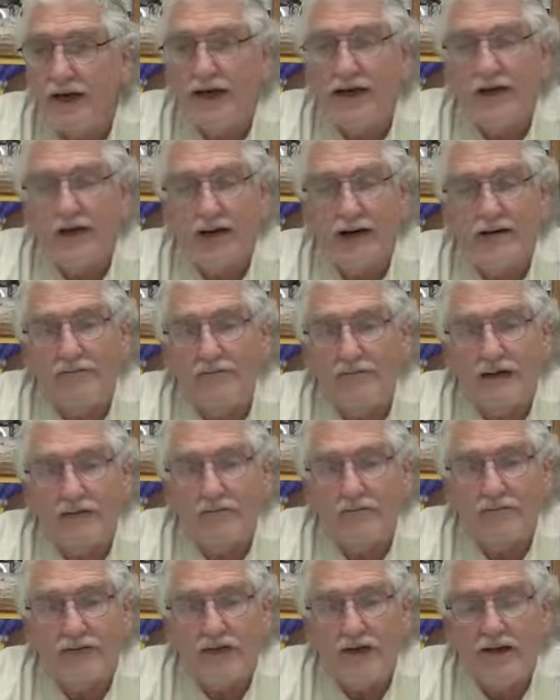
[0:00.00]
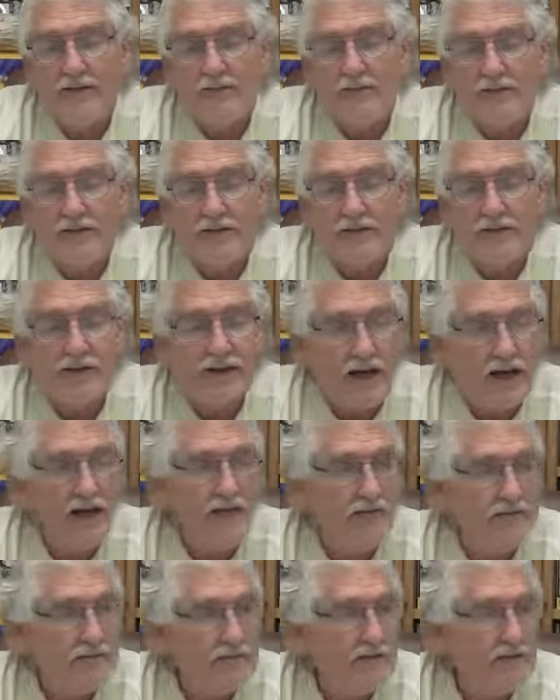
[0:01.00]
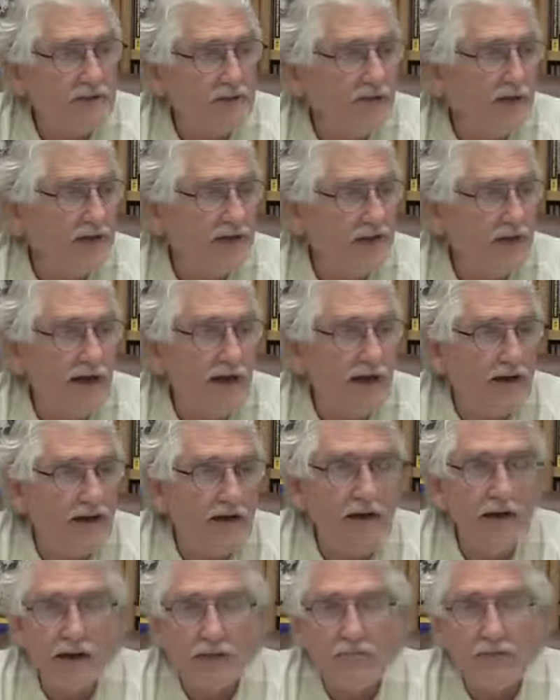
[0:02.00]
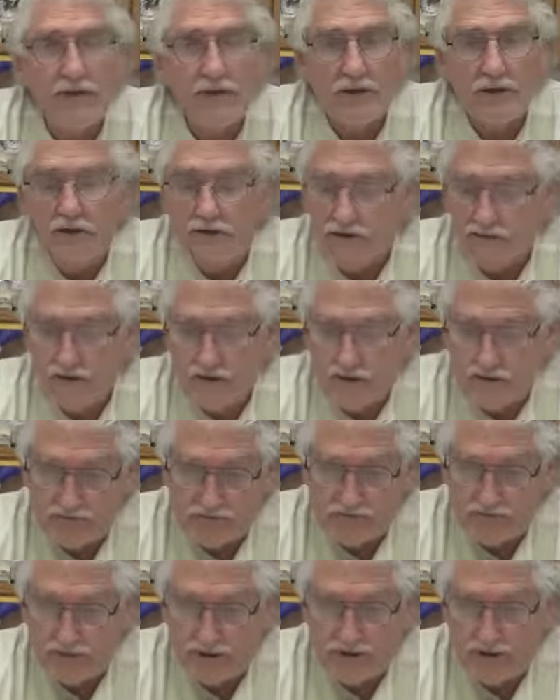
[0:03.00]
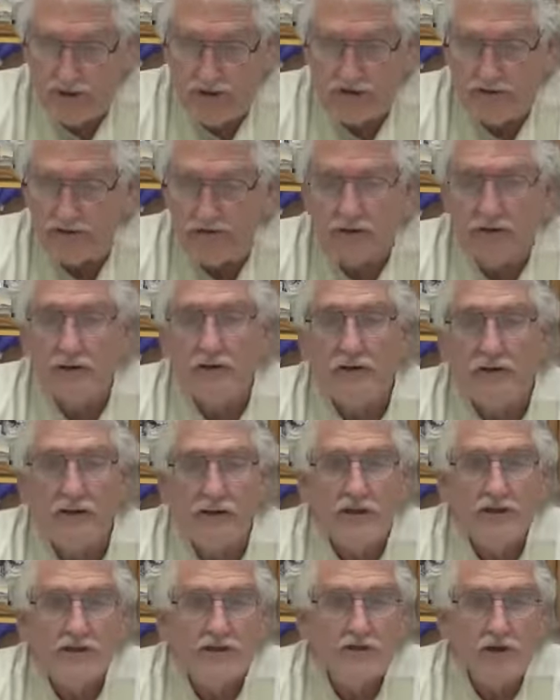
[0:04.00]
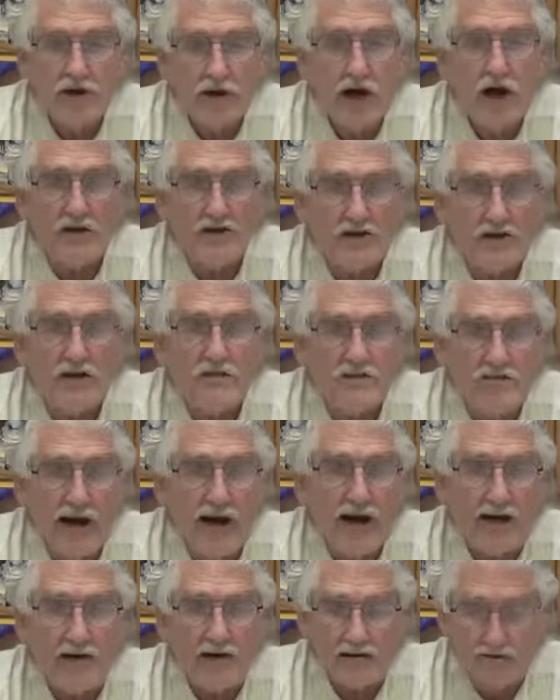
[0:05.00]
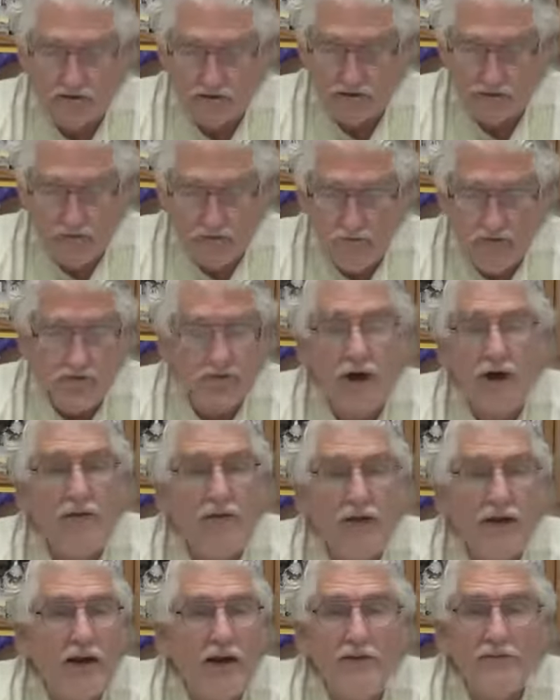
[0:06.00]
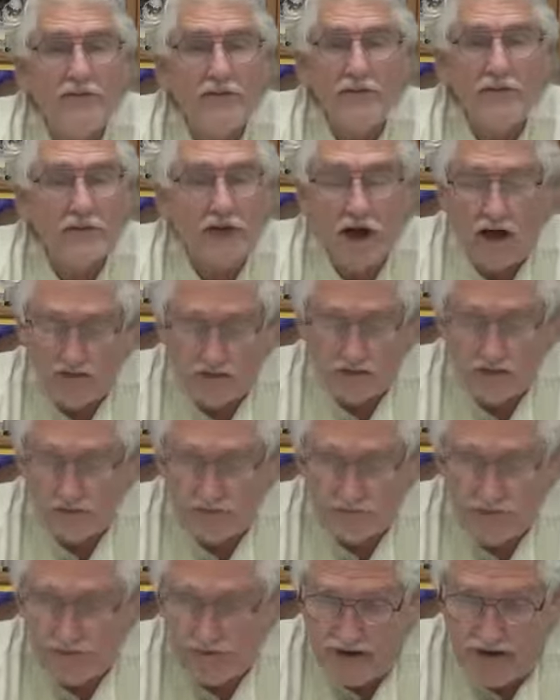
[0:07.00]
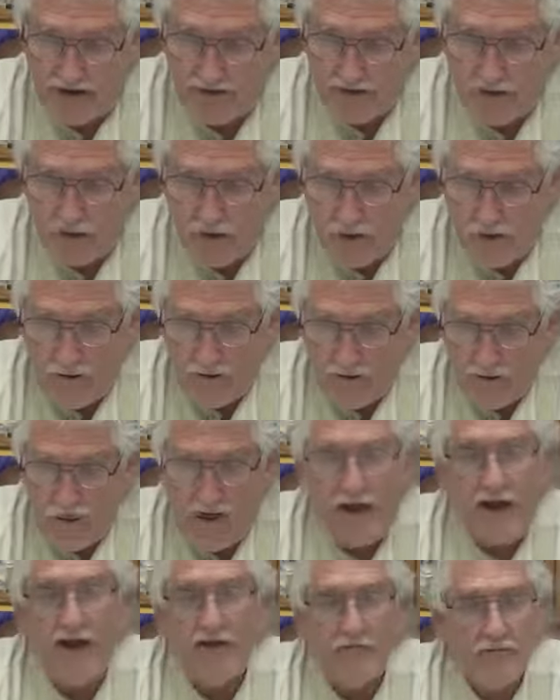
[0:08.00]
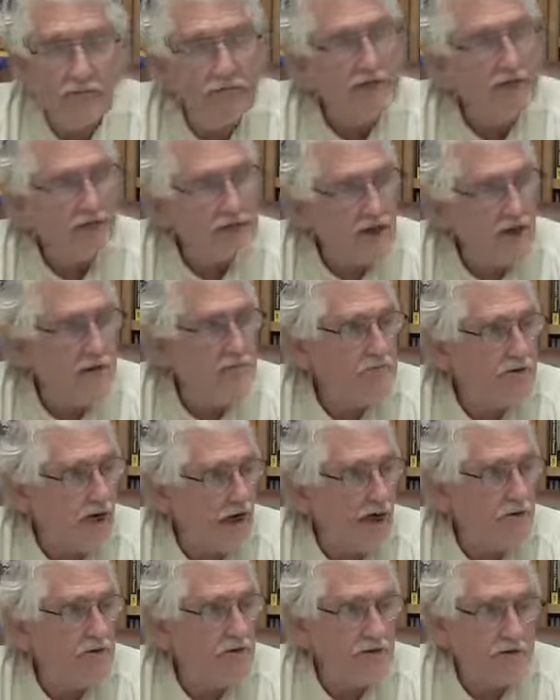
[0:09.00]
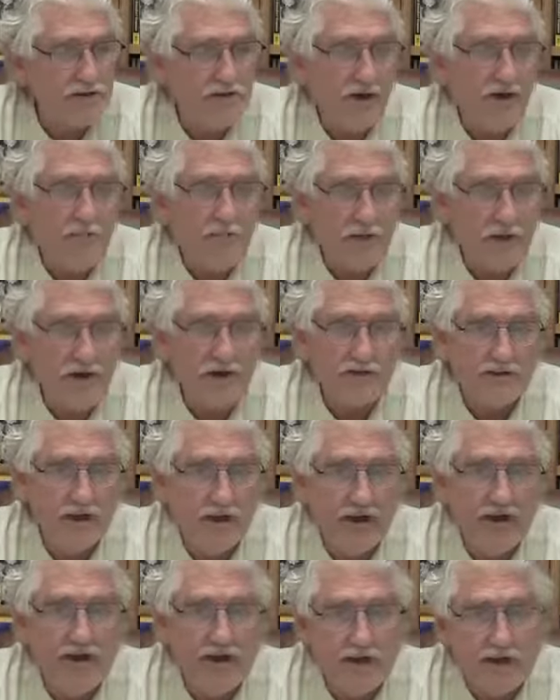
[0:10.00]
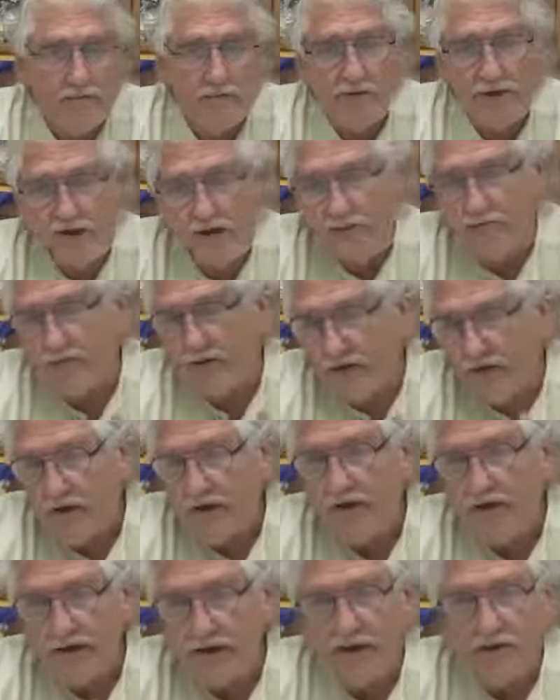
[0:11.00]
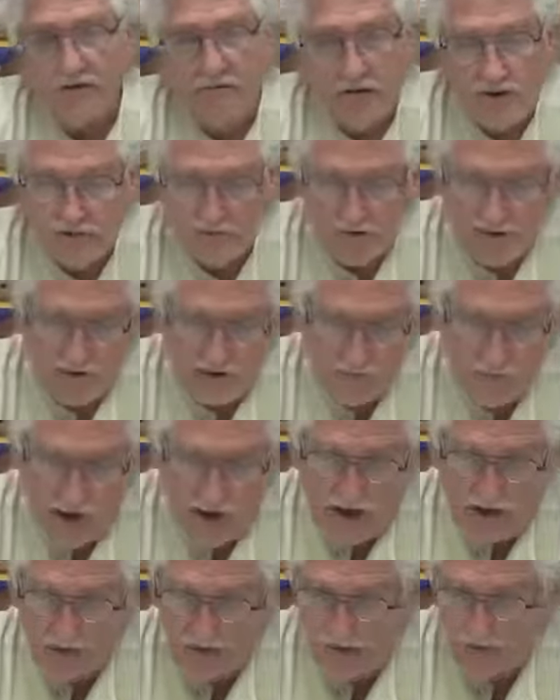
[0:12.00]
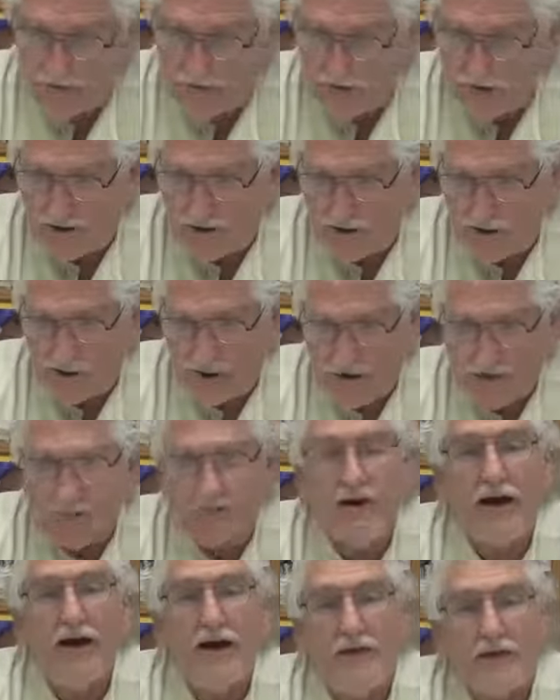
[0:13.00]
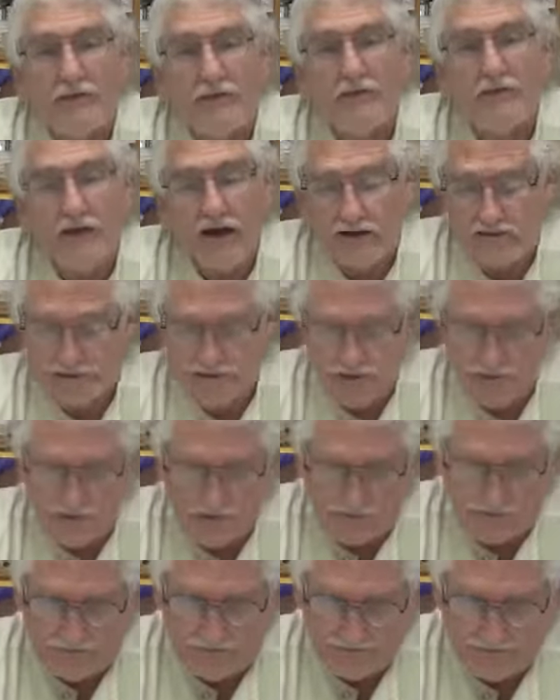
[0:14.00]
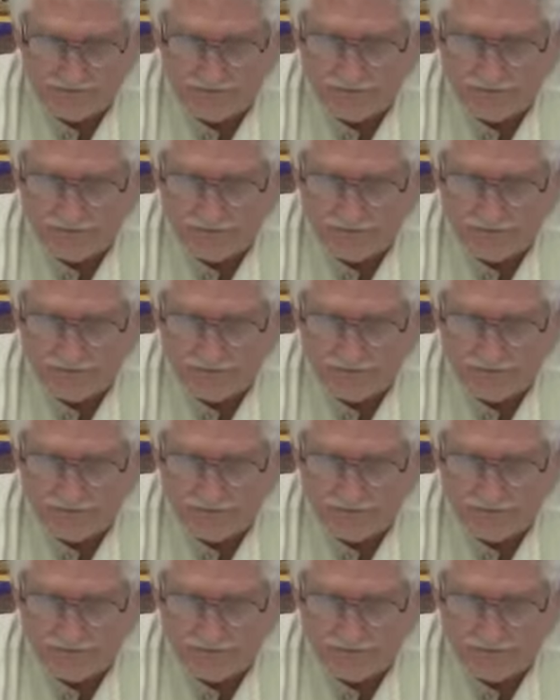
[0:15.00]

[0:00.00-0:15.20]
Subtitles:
I've never been able to not clear that up because these are the causative factors. There's nothing else that's causative to that. And at the same time, you can stay on Parasite M and keep getting rid of any microbes that could take advantage of that system.